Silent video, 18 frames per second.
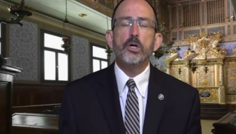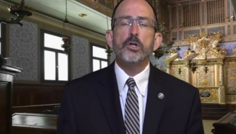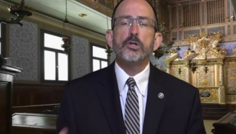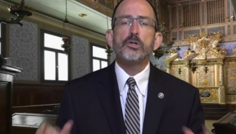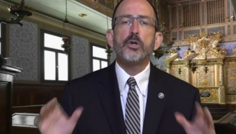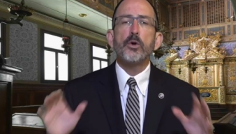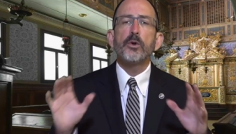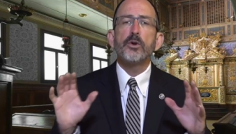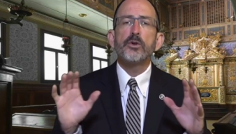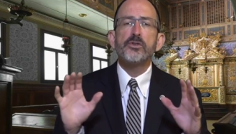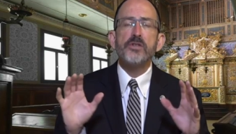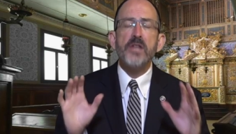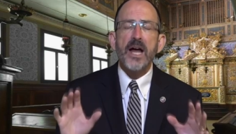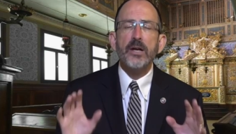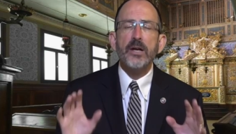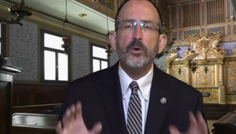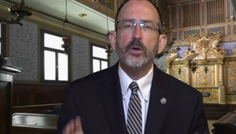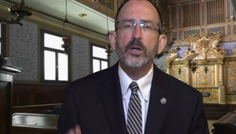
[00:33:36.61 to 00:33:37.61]
So there's
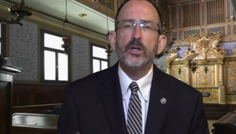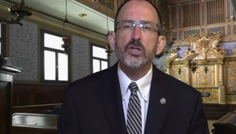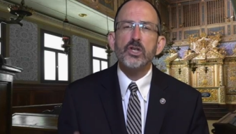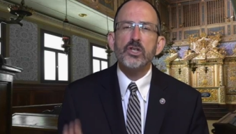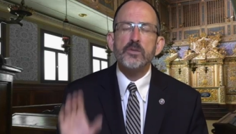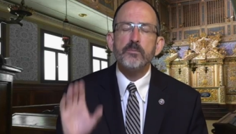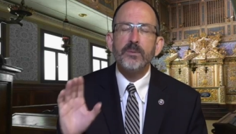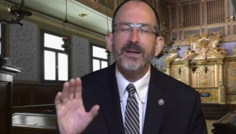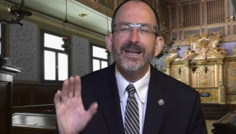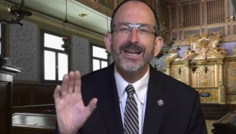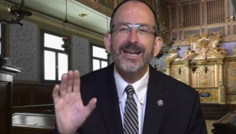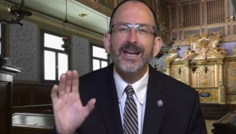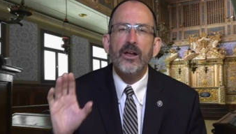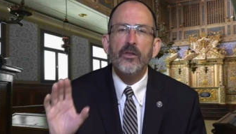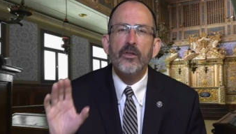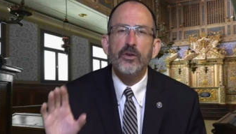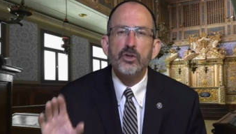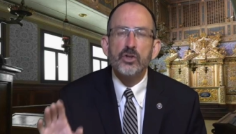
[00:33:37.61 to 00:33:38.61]
not going to just
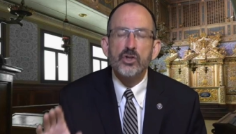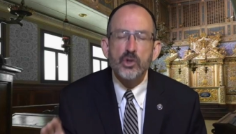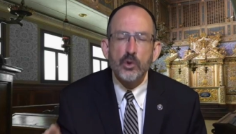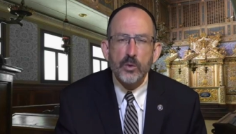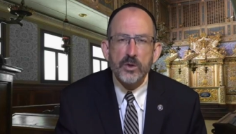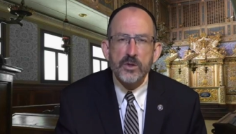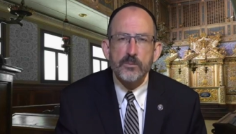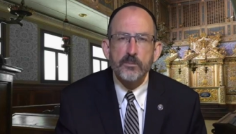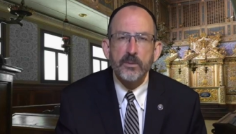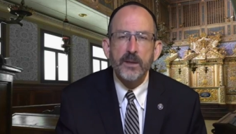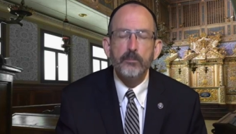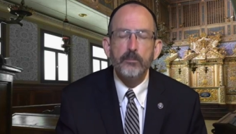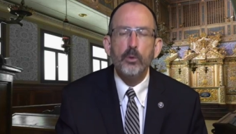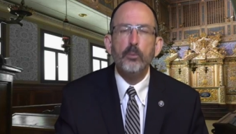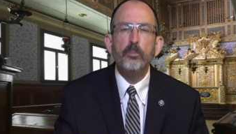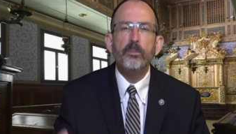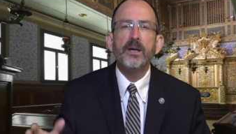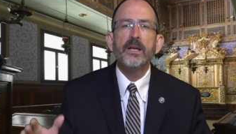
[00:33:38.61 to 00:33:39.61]
be the Jewish
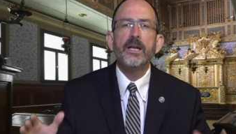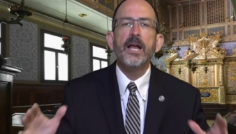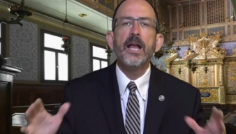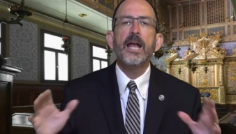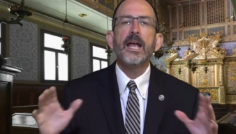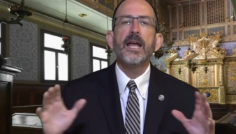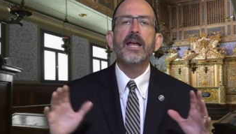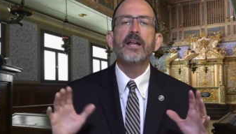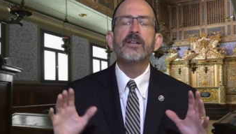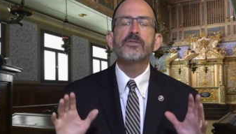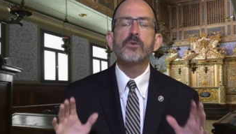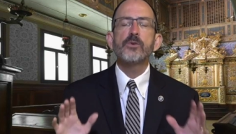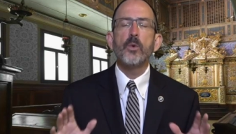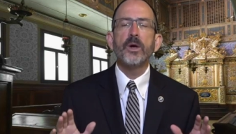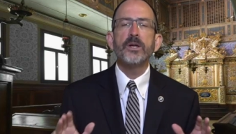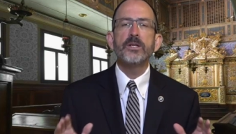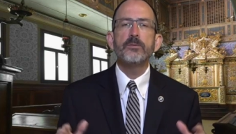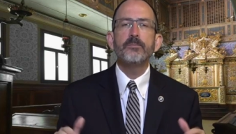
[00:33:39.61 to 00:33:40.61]
people, but it's
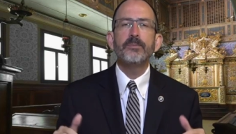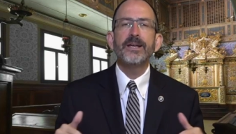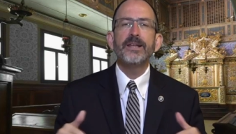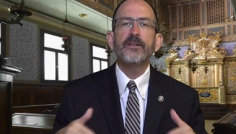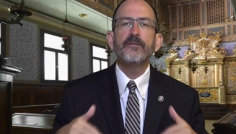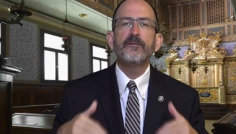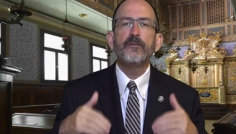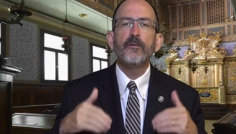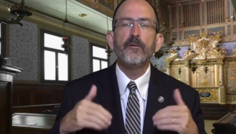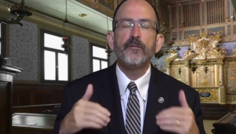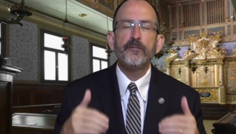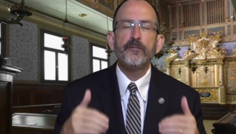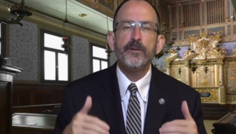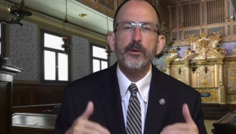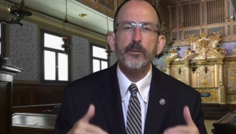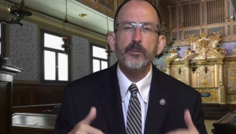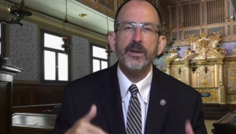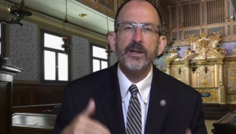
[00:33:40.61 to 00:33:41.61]
going to be the
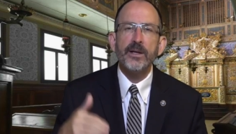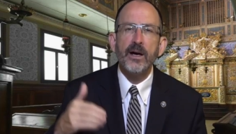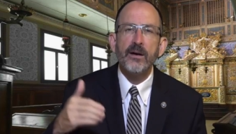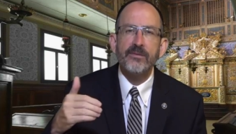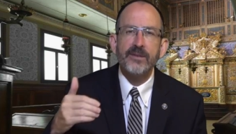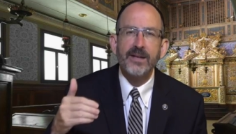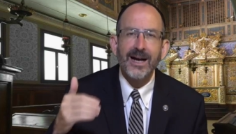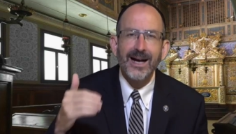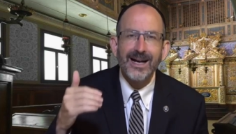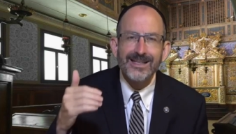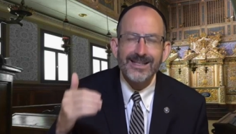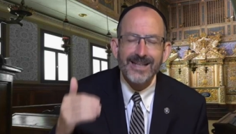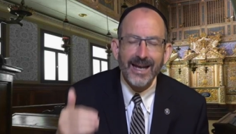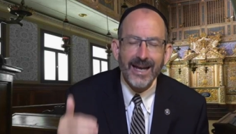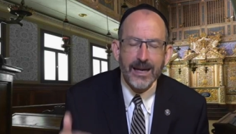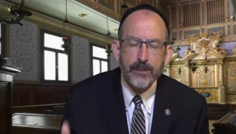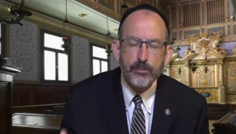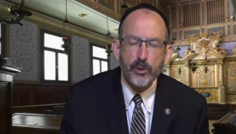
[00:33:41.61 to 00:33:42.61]
fulfillment of God's
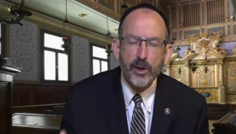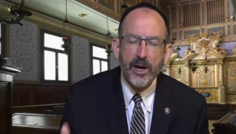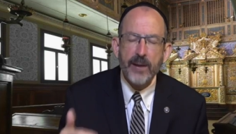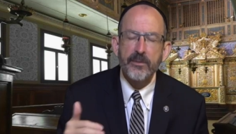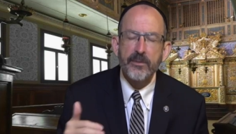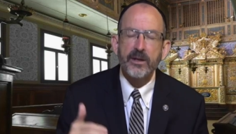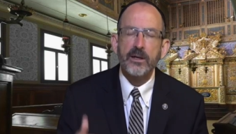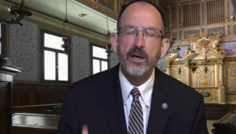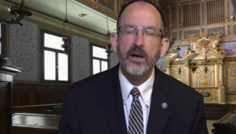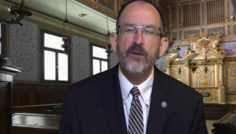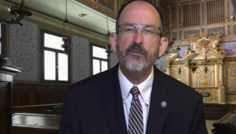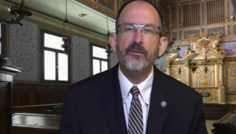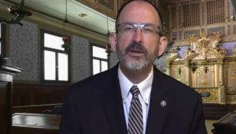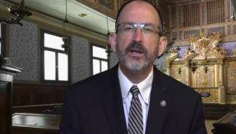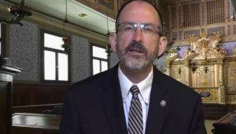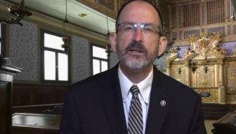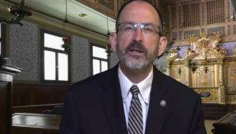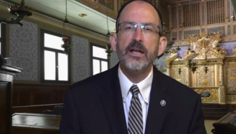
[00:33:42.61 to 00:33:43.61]
Abrahamic
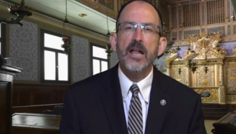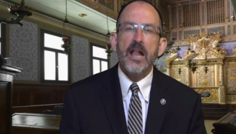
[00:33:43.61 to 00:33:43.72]
covenant